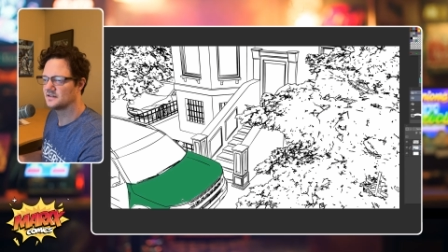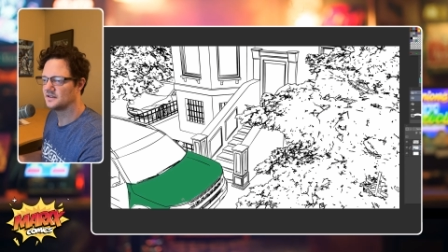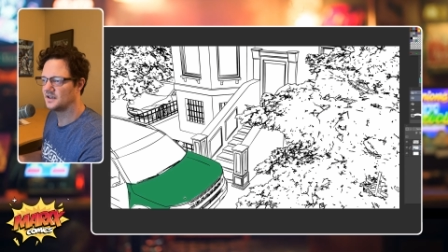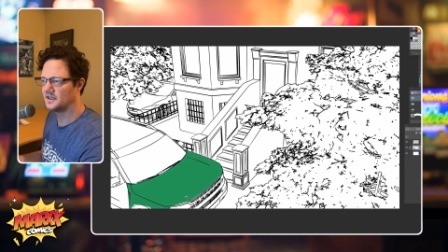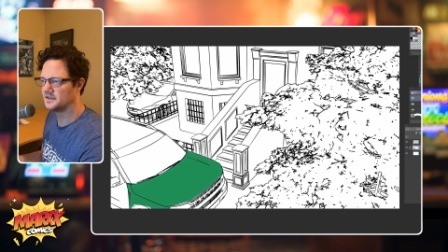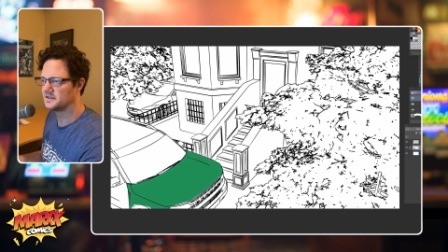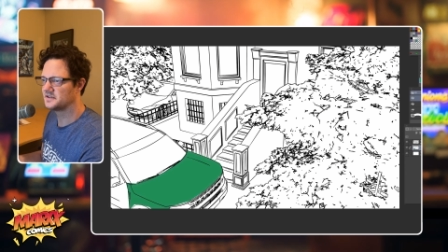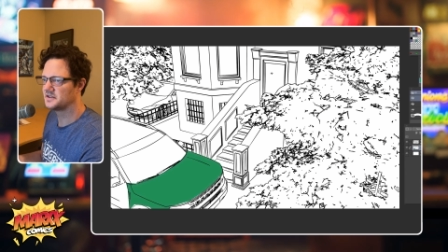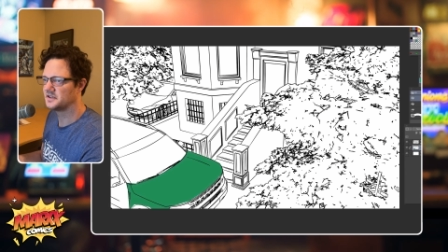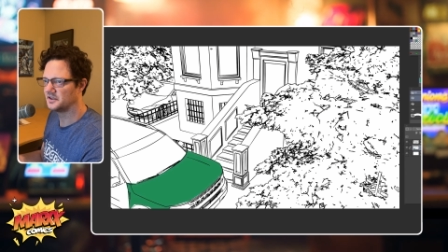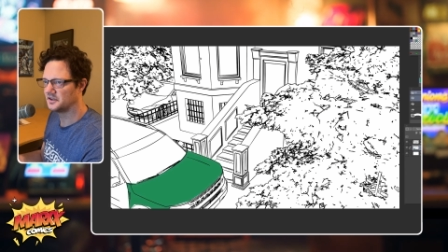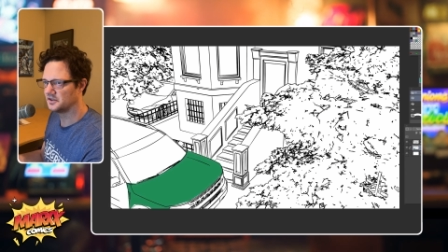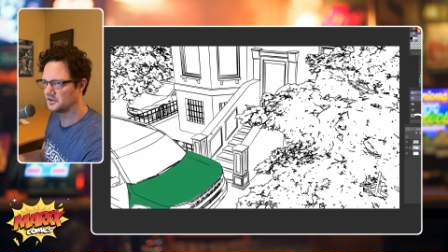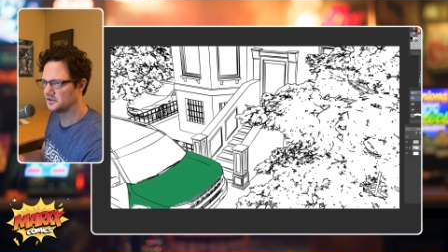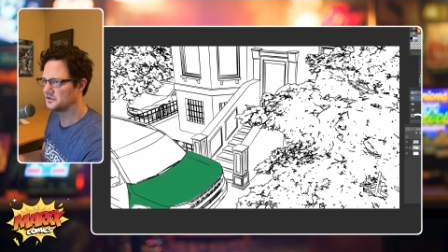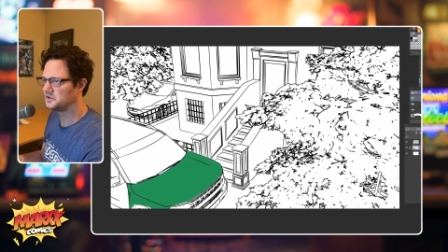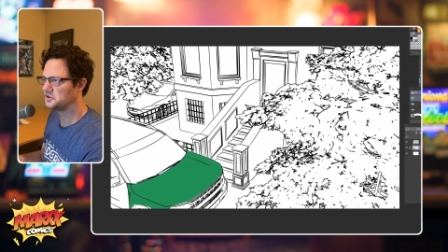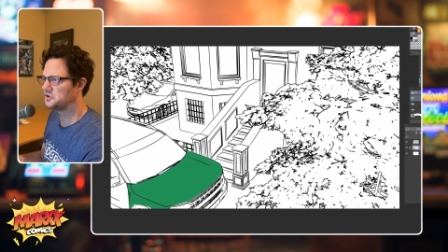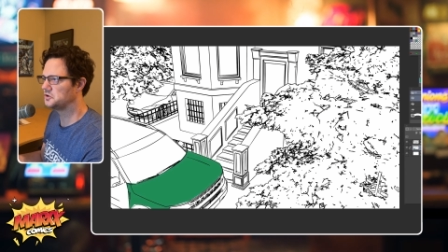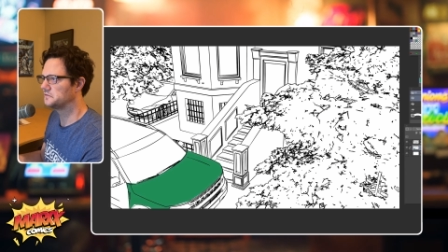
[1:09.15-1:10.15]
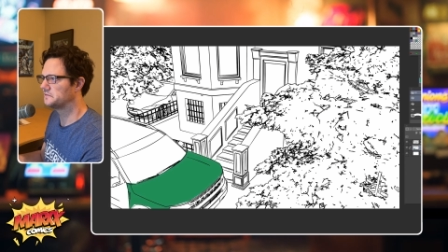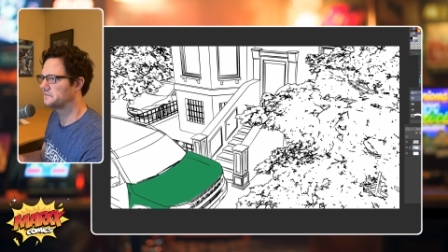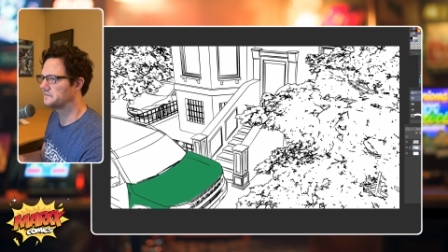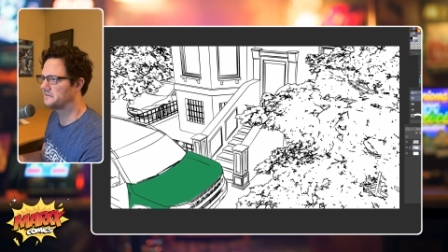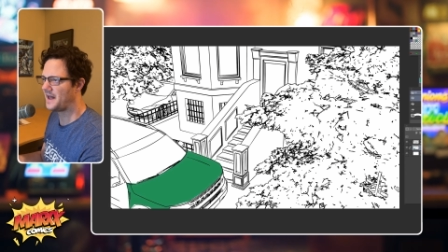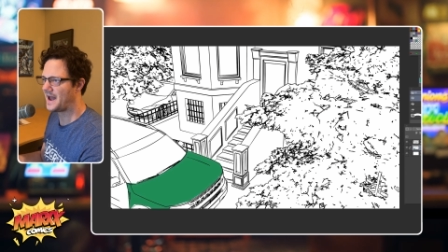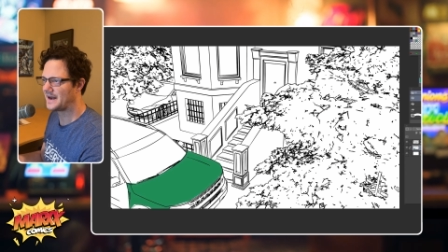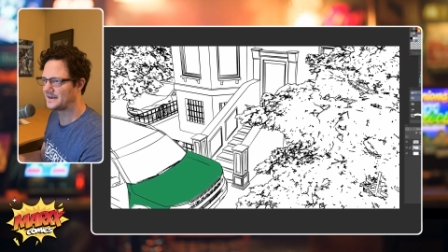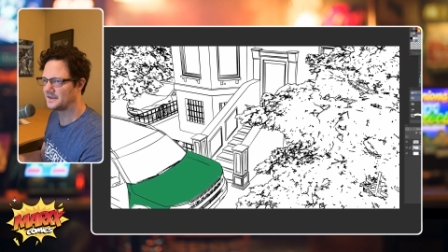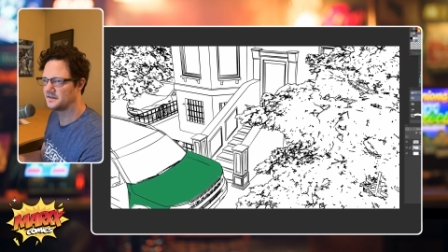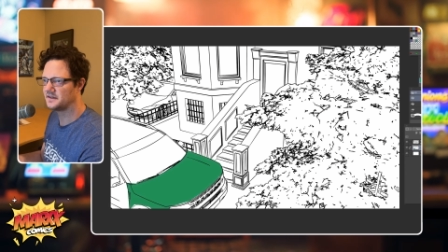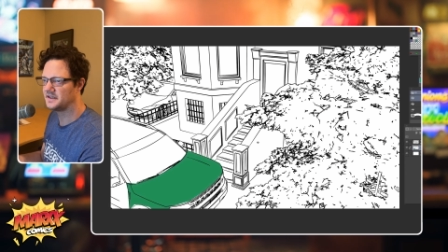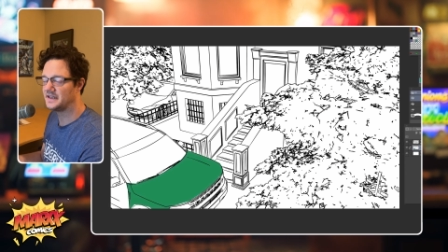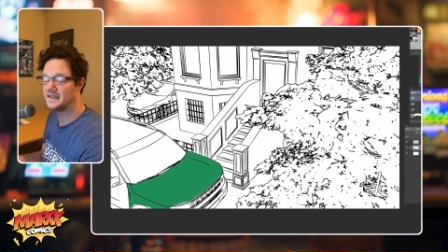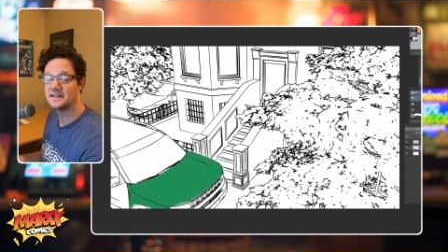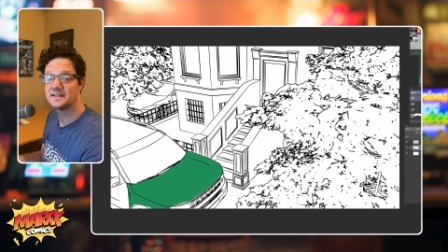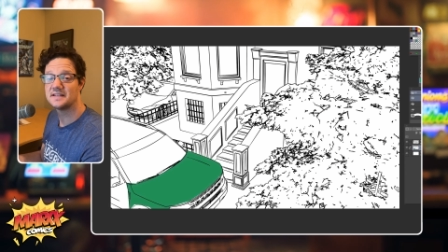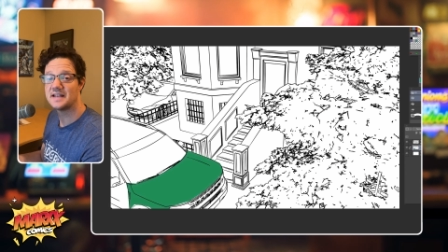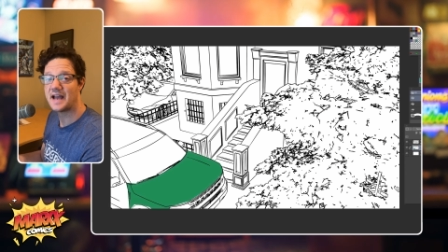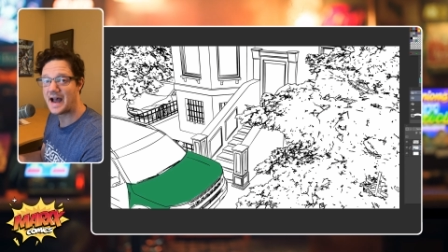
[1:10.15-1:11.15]
until you've flatted the
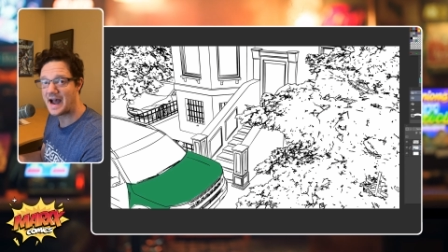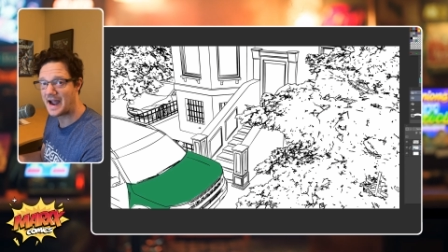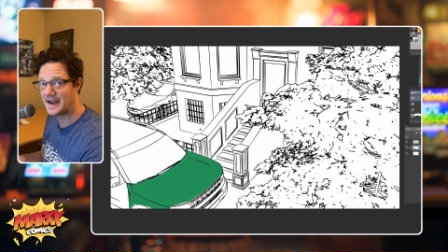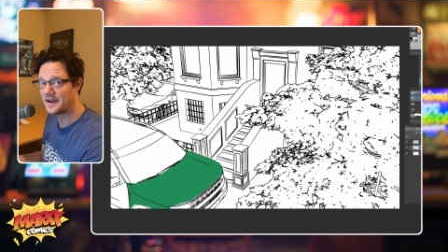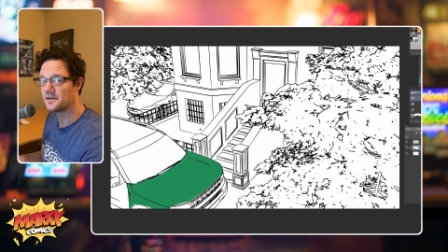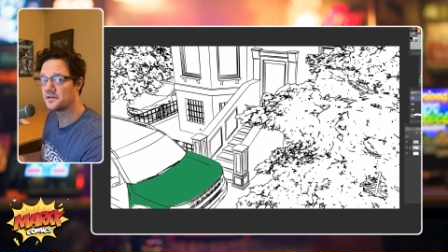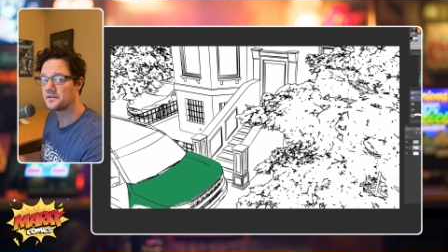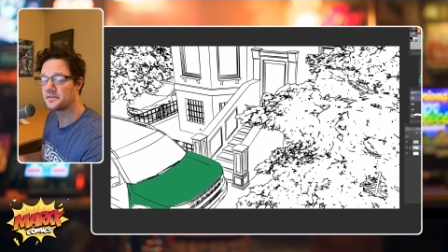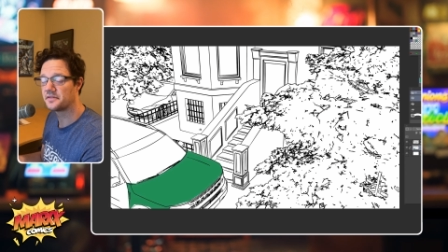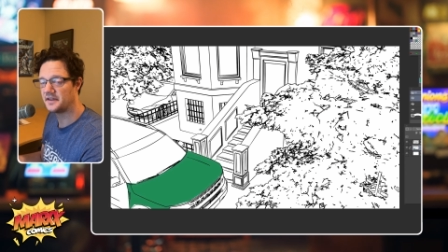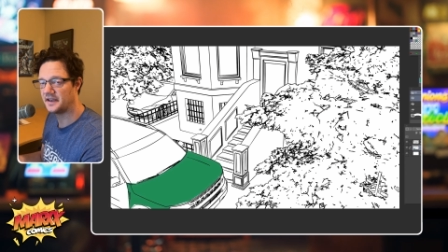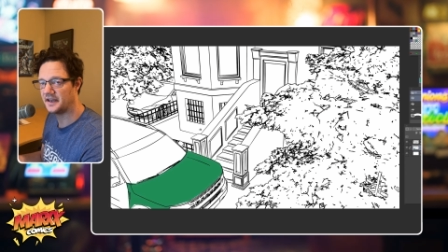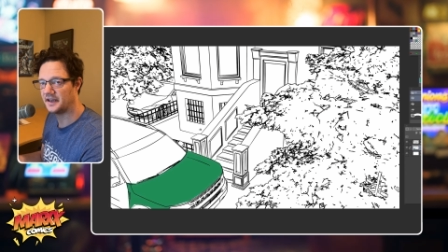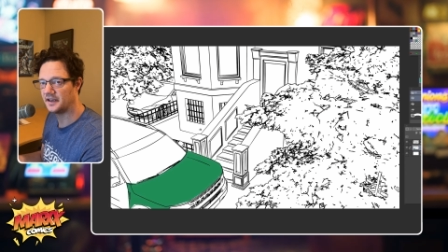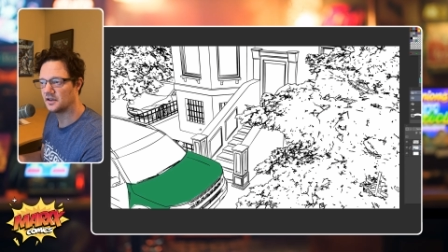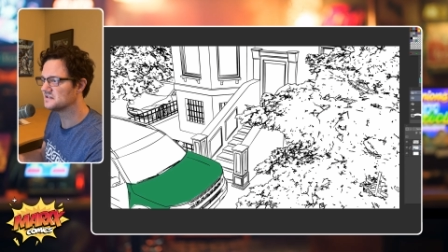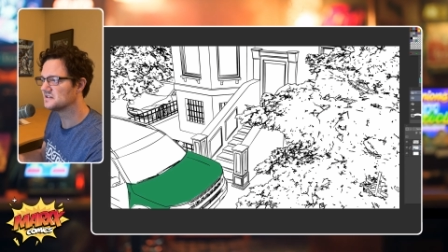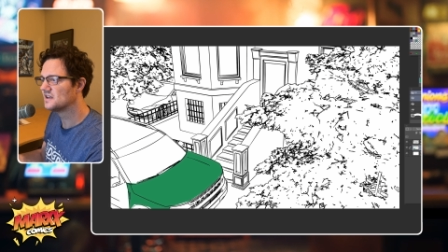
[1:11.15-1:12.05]
entire thing.